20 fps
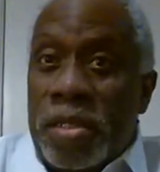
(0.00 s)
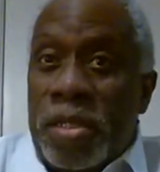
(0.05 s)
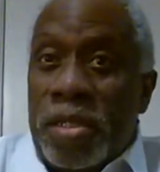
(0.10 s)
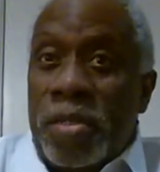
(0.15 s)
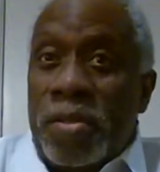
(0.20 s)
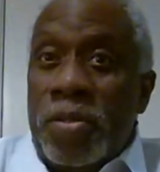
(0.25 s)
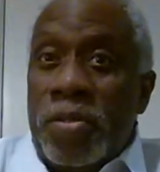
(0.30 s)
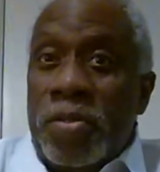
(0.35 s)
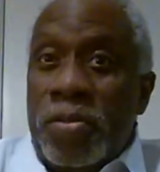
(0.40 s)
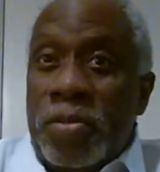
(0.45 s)

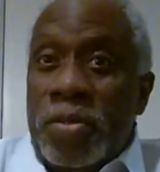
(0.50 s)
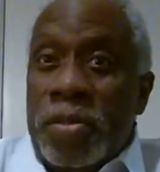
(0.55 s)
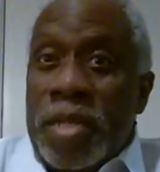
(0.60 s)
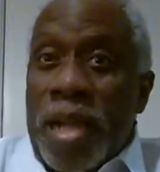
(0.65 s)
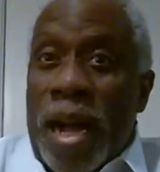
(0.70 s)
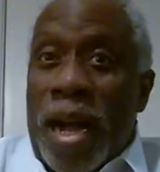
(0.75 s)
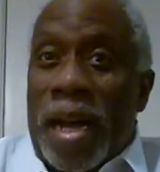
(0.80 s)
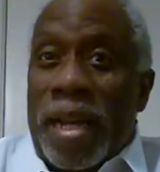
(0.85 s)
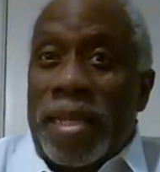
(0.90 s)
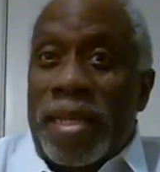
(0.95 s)
do
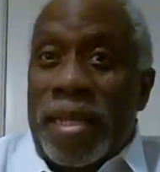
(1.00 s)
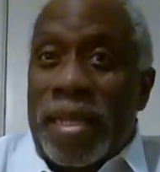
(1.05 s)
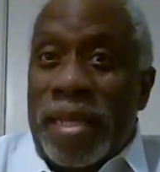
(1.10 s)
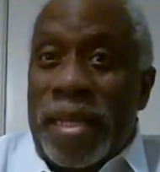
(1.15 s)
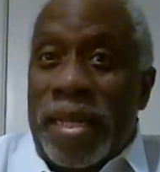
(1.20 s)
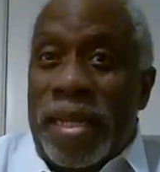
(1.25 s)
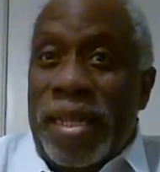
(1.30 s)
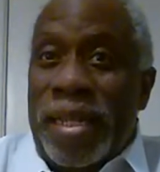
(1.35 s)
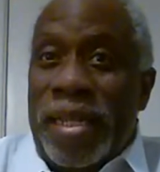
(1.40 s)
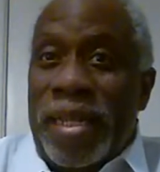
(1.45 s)
not
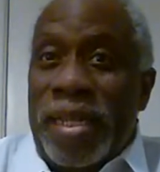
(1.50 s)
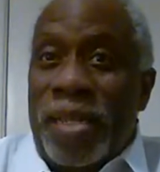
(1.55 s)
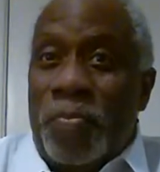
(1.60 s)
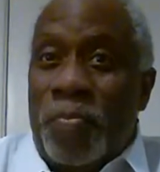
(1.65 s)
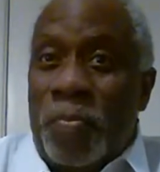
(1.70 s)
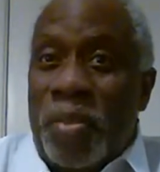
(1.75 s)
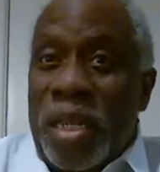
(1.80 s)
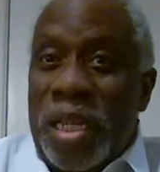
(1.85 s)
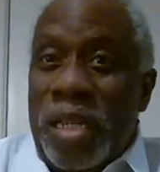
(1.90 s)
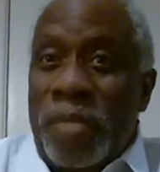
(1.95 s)

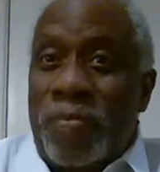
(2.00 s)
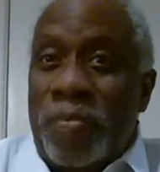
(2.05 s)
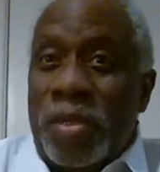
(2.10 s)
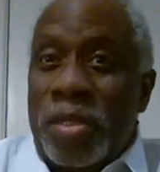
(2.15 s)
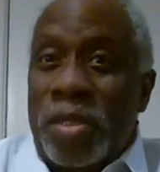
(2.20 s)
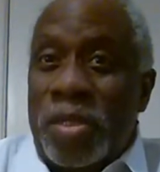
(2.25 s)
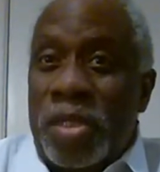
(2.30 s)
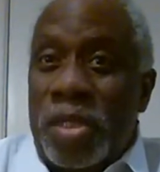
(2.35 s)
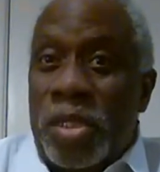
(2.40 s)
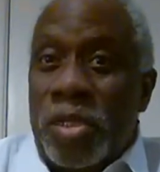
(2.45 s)
lead
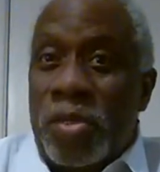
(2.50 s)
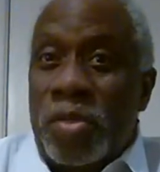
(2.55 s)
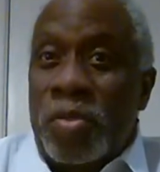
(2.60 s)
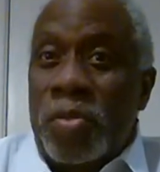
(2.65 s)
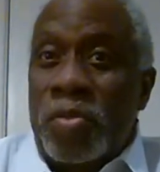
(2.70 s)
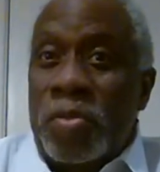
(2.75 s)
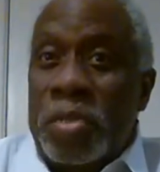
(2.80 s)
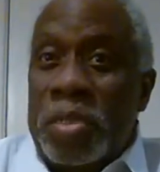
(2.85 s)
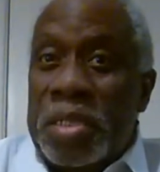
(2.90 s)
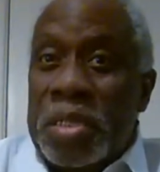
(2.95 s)
people
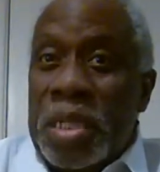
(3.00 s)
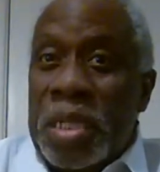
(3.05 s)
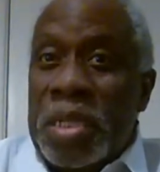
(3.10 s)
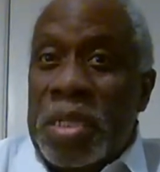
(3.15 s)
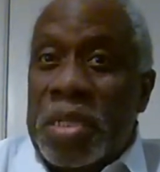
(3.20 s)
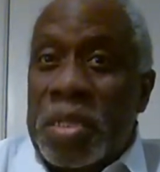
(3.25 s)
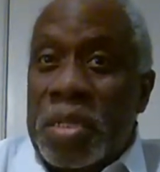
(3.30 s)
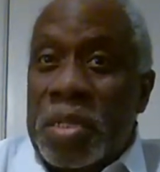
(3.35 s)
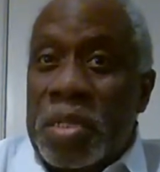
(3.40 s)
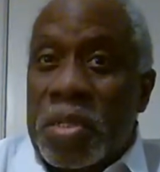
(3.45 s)
to
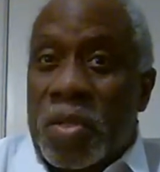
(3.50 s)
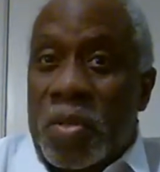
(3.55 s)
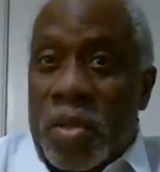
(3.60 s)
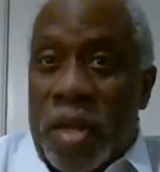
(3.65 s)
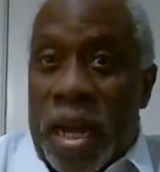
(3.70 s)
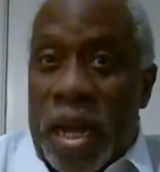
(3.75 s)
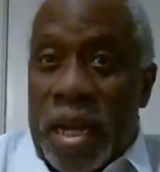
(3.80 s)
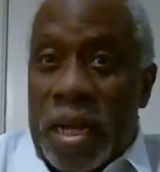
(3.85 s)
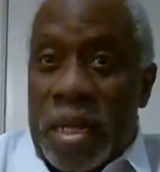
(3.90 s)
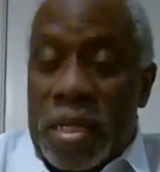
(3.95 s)
Jesus
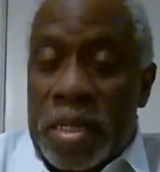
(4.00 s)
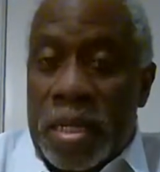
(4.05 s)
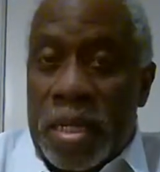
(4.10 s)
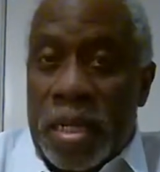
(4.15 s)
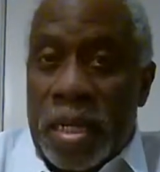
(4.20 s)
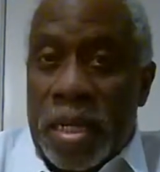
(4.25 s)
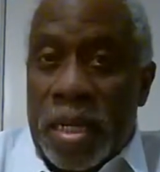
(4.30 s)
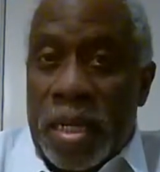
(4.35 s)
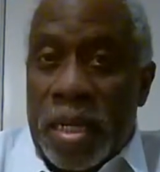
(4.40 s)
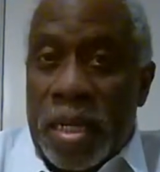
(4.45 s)
Christ
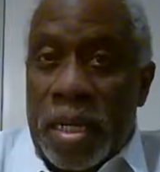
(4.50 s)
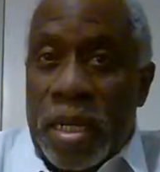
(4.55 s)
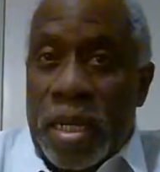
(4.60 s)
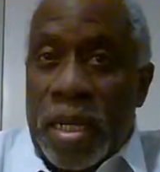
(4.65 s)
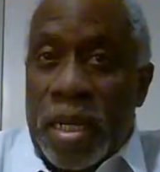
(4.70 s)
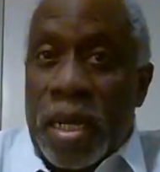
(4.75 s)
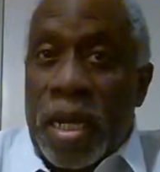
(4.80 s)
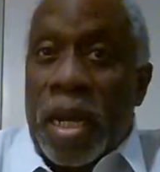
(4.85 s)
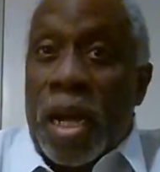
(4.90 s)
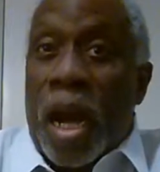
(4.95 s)

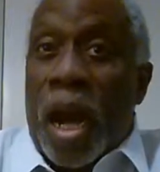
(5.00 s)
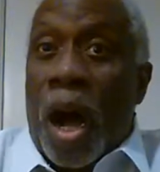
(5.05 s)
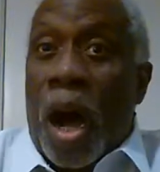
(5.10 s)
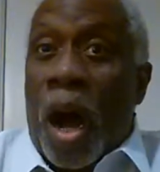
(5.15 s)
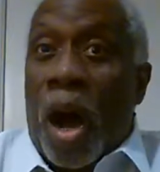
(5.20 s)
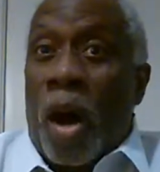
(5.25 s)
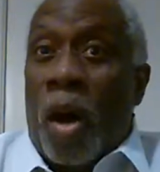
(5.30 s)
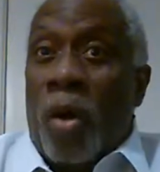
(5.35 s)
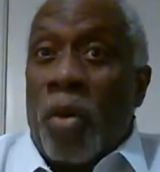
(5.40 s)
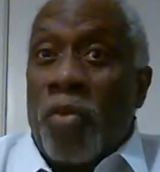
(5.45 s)

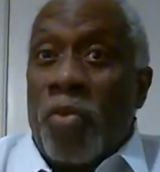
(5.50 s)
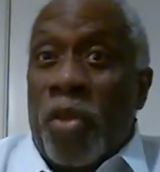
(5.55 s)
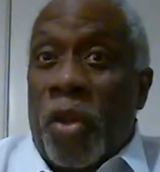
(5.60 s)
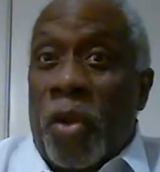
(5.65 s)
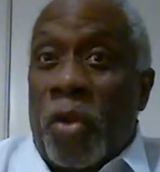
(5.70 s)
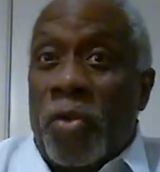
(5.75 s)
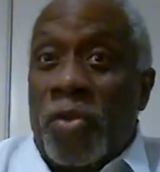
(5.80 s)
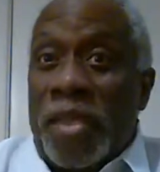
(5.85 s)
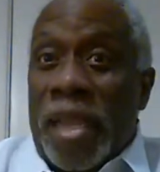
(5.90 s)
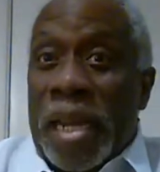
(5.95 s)

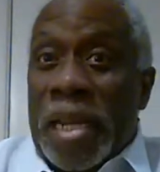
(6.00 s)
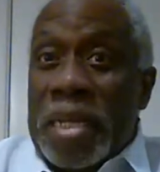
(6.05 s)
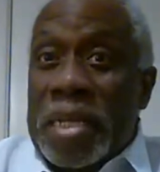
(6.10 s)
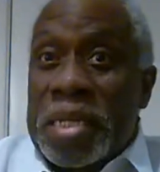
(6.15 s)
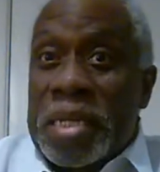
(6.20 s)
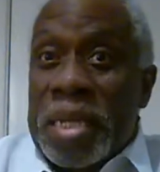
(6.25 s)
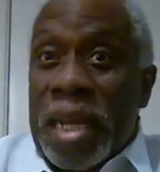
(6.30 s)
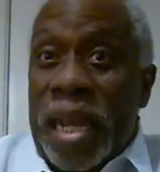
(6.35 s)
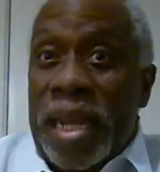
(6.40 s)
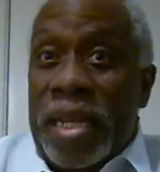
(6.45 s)
although they
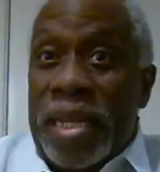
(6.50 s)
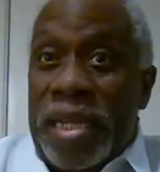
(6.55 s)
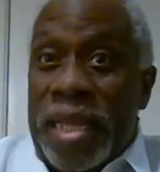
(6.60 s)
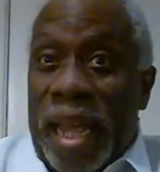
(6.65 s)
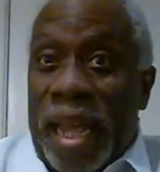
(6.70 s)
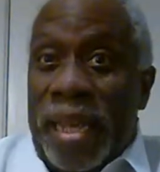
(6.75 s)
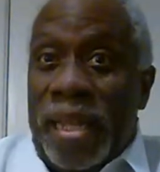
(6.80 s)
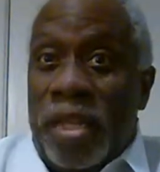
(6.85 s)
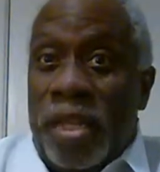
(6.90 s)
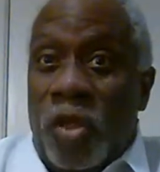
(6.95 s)
say
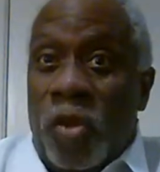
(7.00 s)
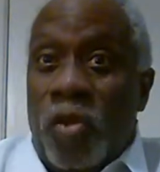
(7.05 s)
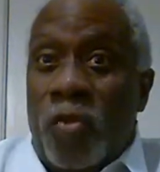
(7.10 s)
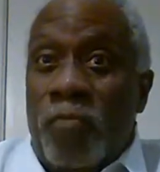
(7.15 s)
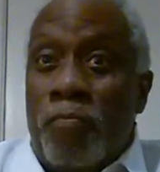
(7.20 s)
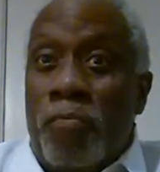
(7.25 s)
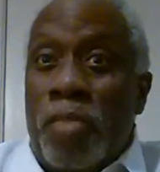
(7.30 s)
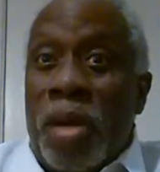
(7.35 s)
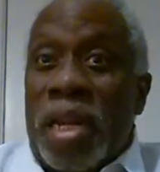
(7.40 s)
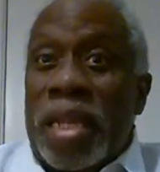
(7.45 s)
they do,
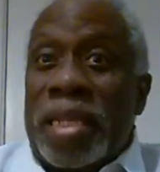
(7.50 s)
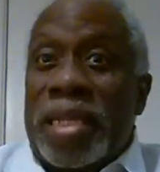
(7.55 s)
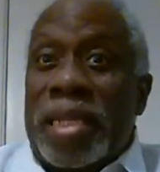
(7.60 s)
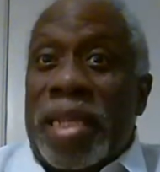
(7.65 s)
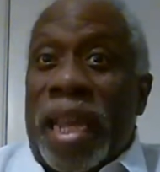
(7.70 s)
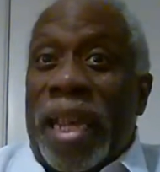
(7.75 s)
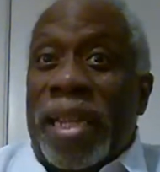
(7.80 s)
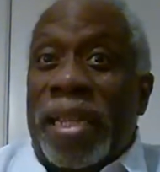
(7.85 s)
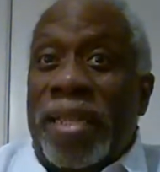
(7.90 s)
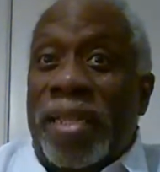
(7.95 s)
but
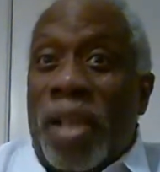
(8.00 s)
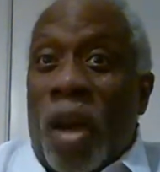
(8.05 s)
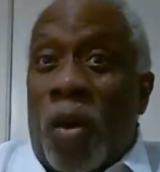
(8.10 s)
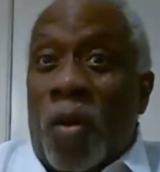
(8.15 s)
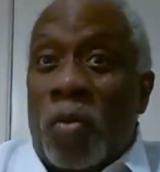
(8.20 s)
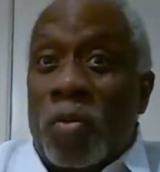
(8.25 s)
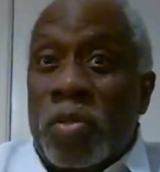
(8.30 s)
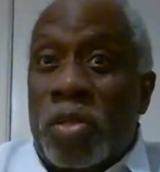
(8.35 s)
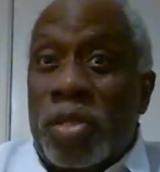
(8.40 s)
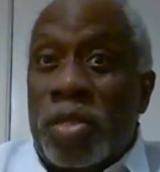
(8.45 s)
they
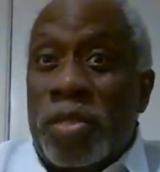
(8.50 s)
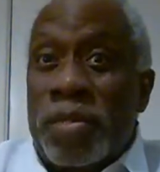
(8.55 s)
don't.